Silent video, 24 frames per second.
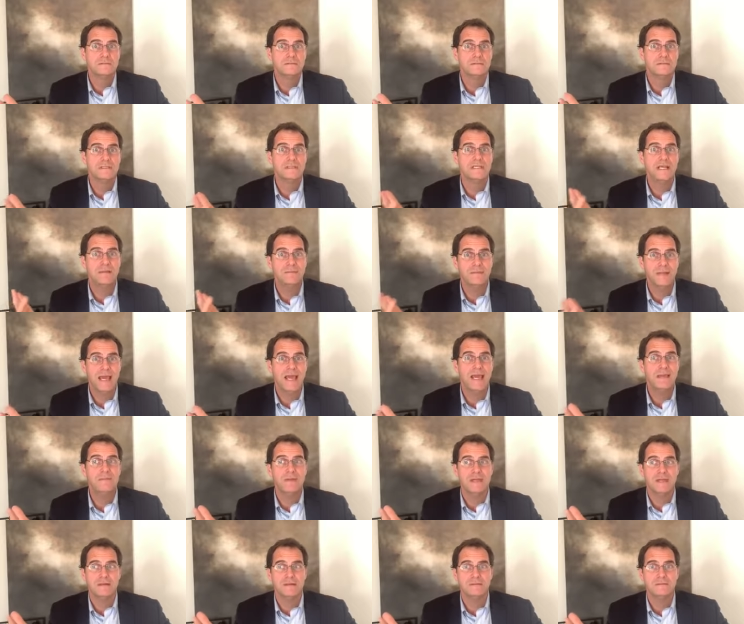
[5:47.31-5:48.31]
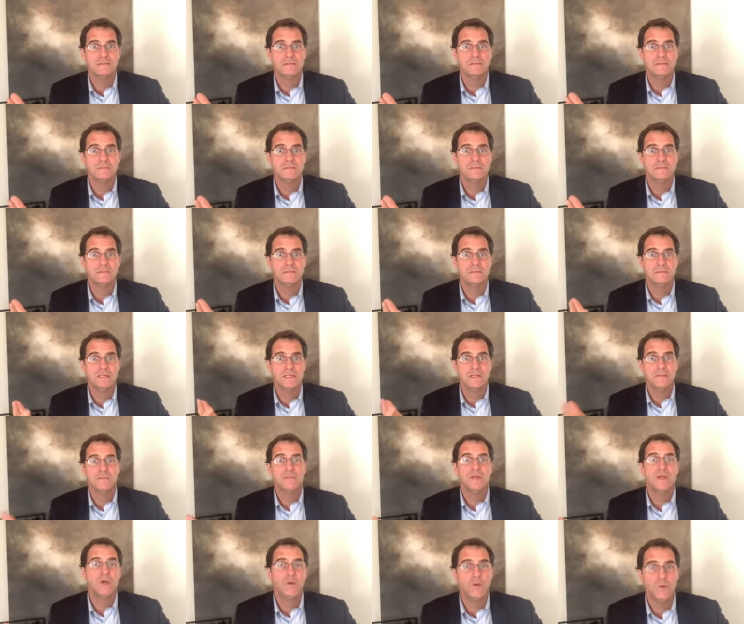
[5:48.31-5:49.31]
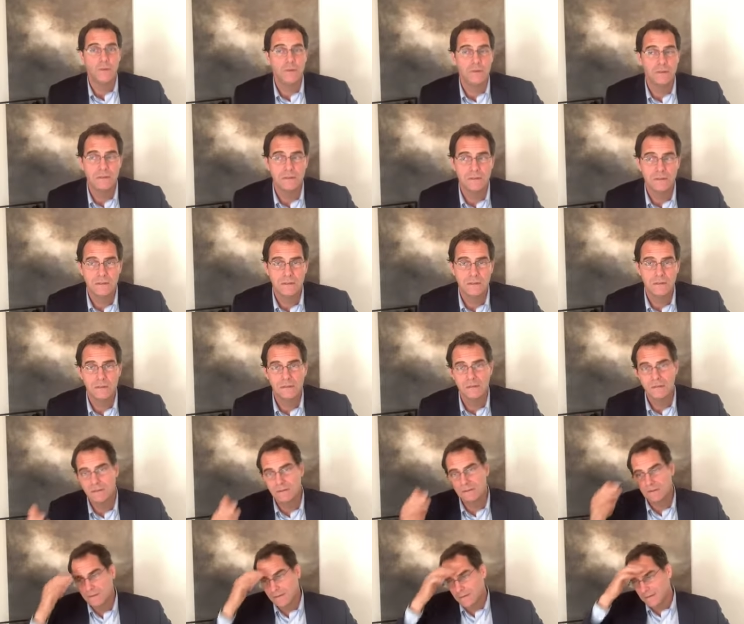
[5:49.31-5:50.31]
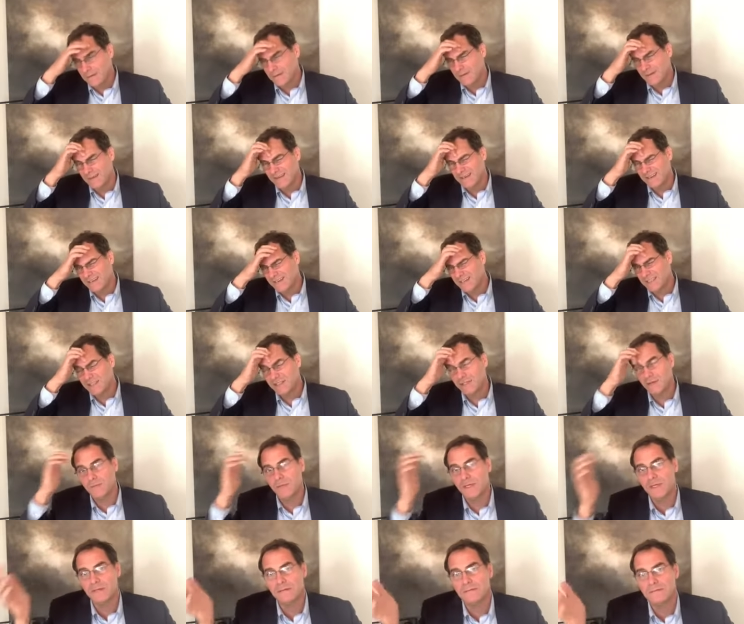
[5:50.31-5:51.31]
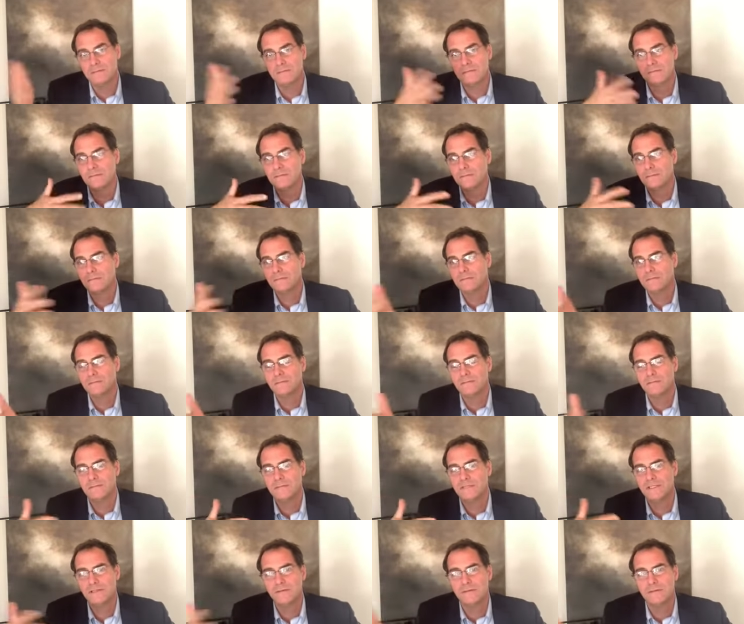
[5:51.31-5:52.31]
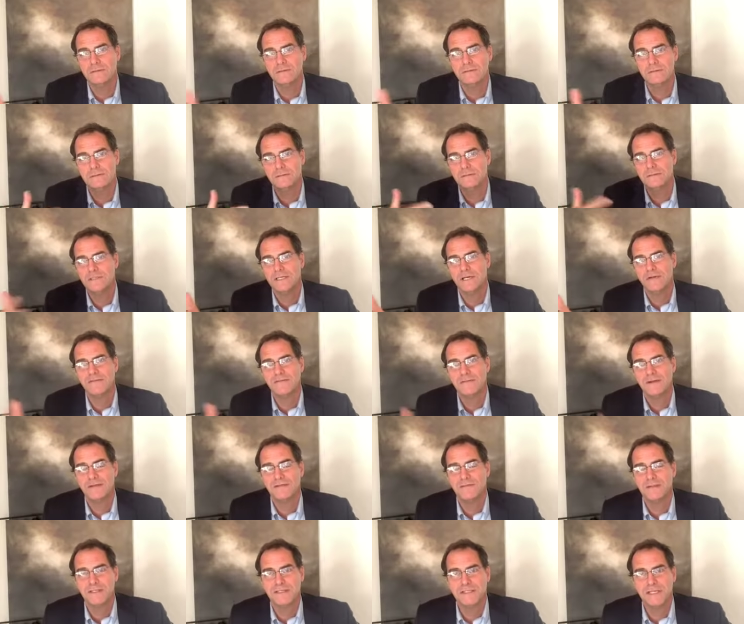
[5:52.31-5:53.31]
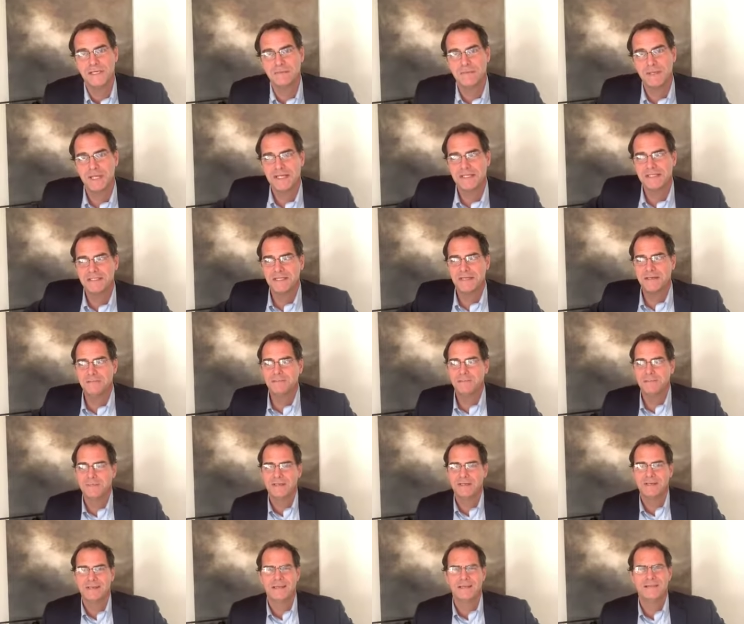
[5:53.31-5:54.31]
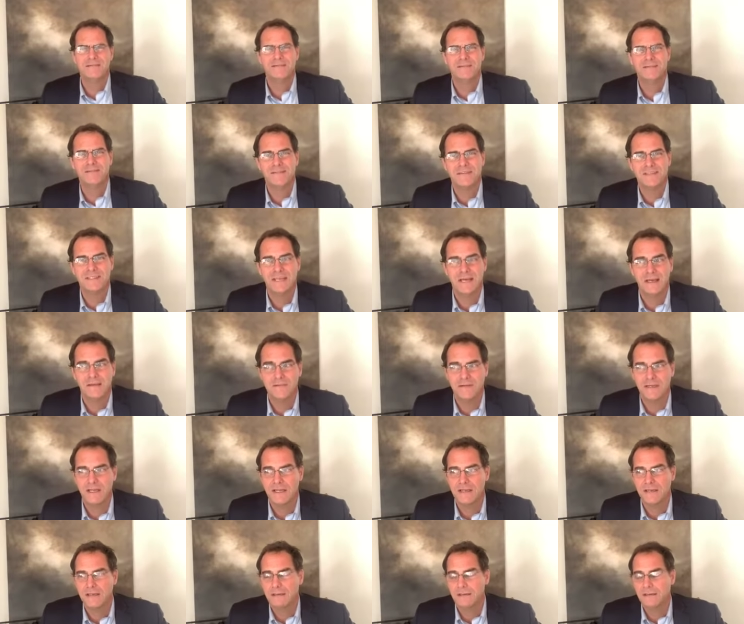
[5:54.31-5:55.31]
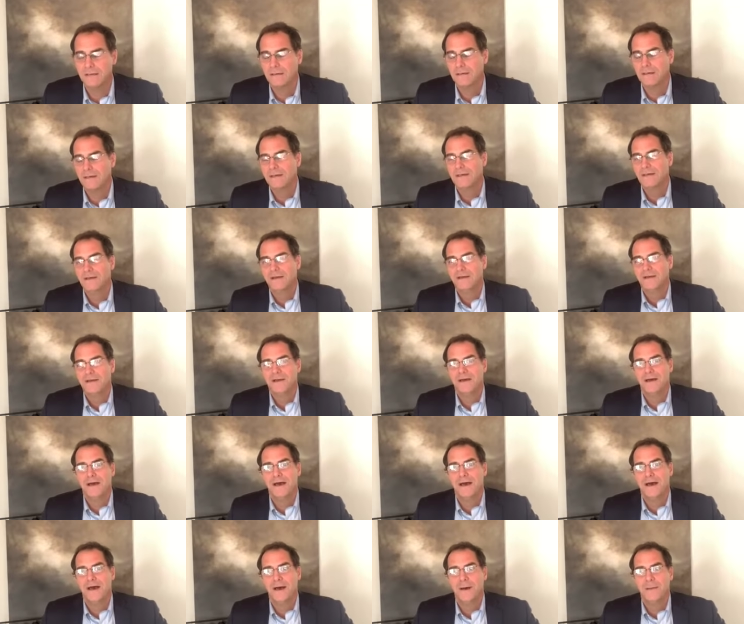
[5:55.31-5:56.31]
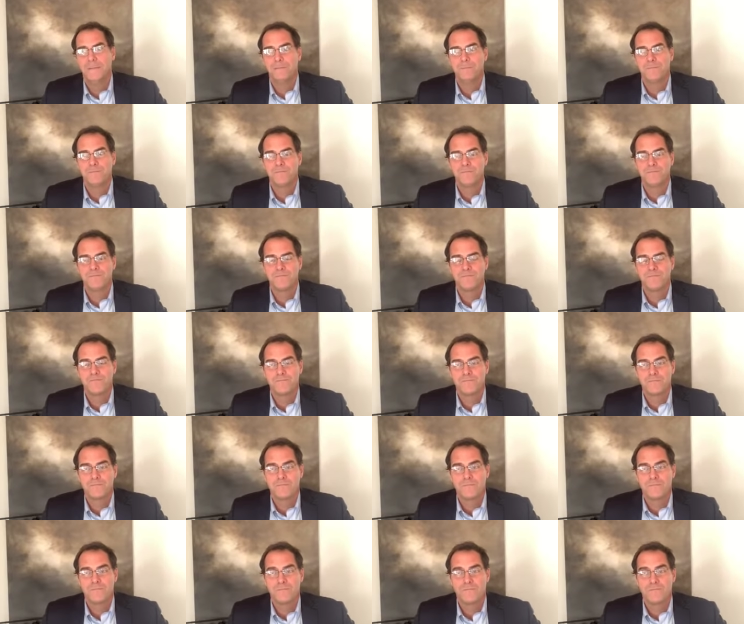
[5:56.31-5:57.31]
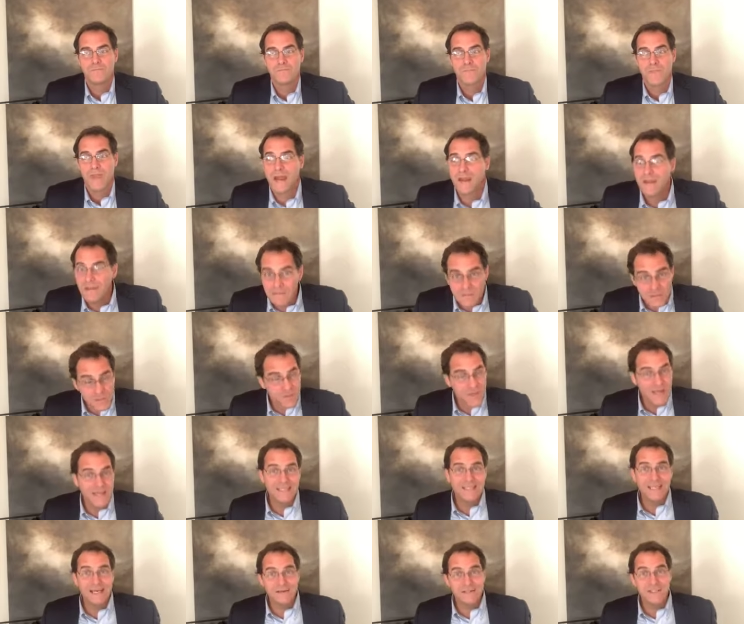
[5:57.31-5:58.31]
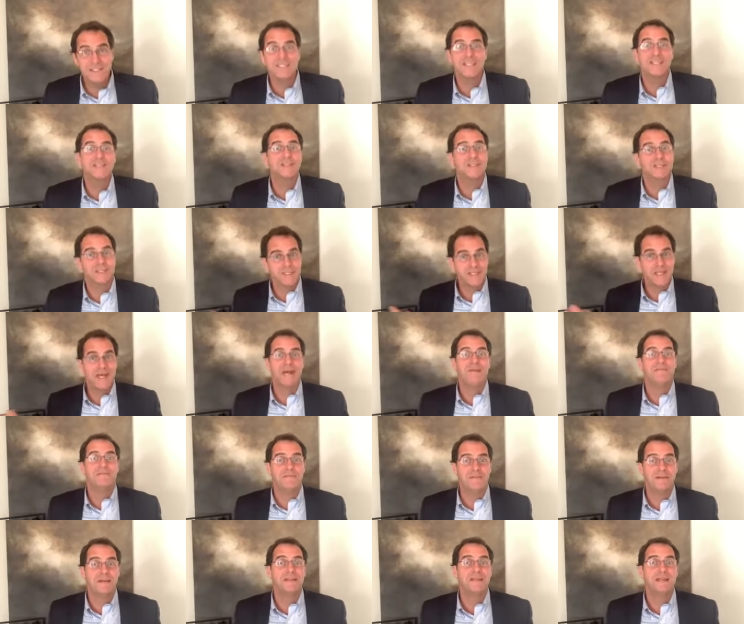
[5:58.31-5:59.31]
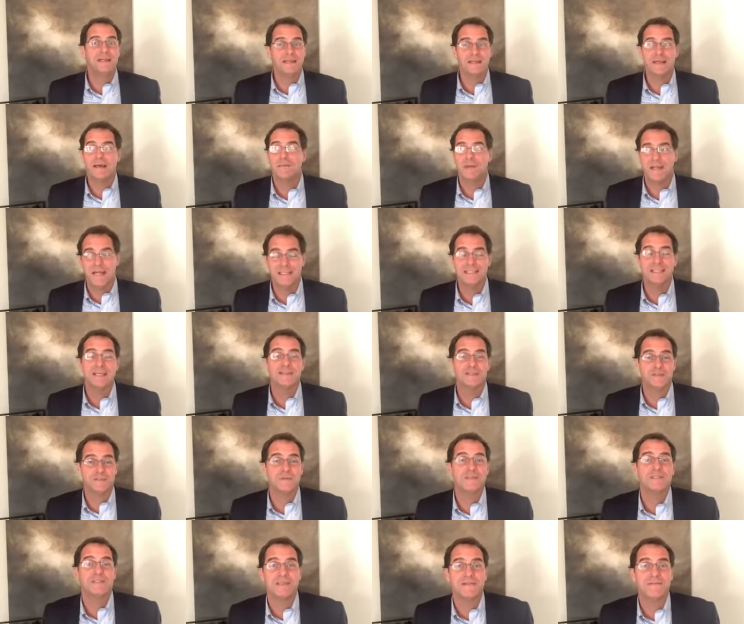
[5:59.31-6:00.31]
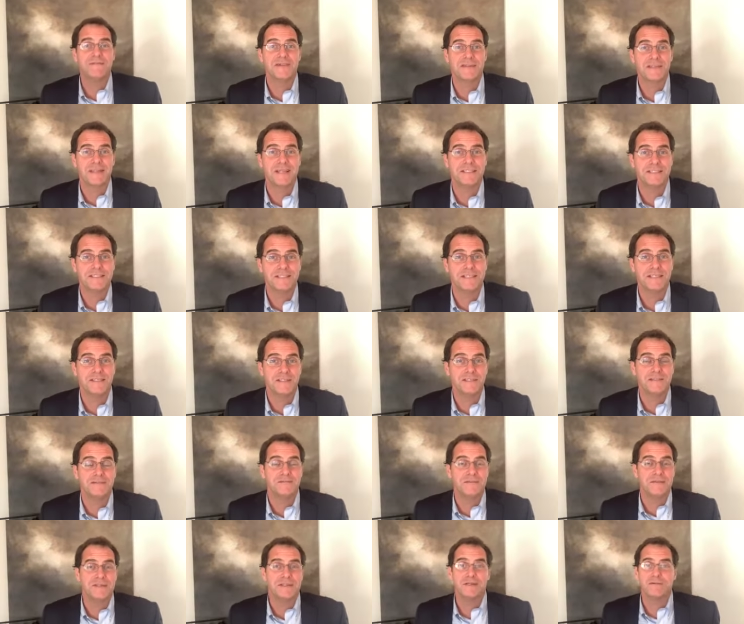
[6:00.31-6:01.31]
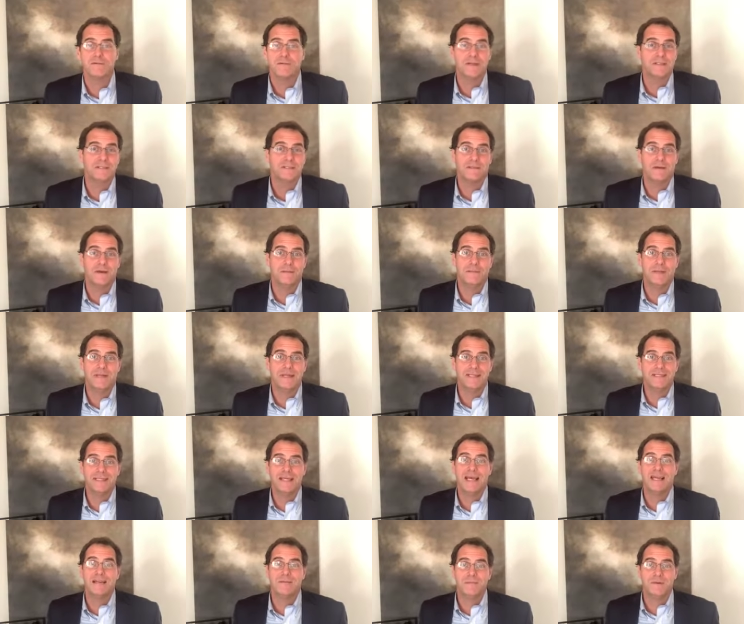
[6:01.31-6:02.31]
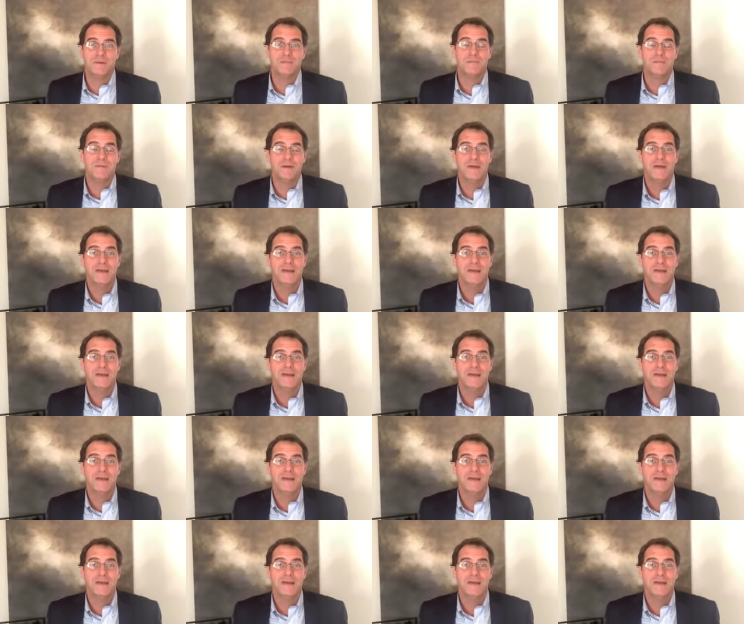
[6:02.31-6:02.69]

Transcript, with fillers: was named Amy Lemieux assuming you and Jeffrey have the same last name, even if it's hyphenated. Um, so that's how stitious that feeling, I mean, that's how specific that stitious feeling was. So, I mean, it's got to be,